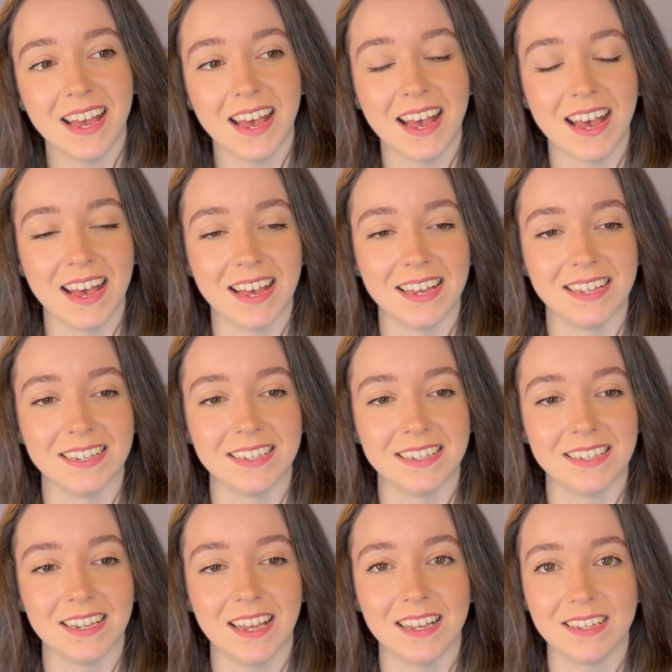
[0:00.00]
and
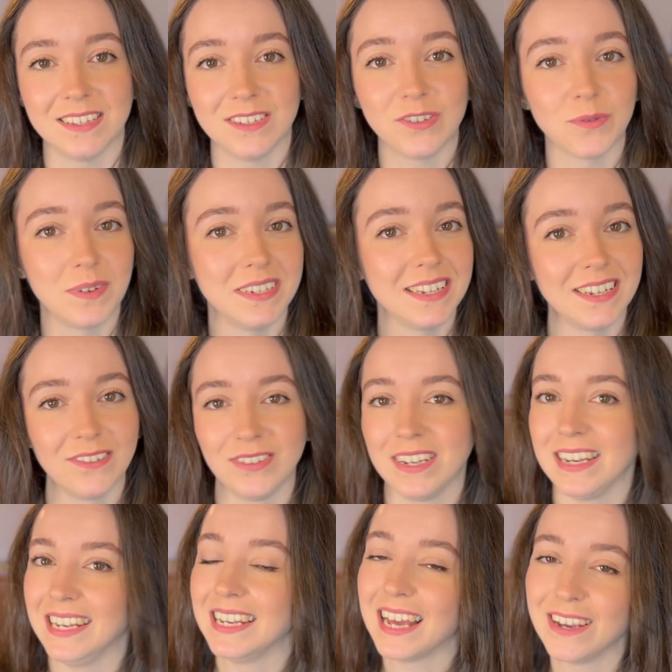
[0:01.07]
has joined in on
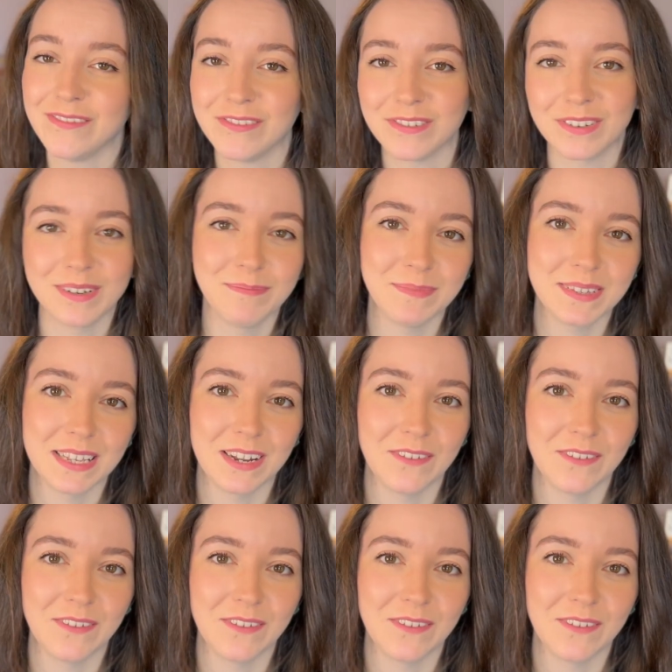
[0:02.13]
any live streams that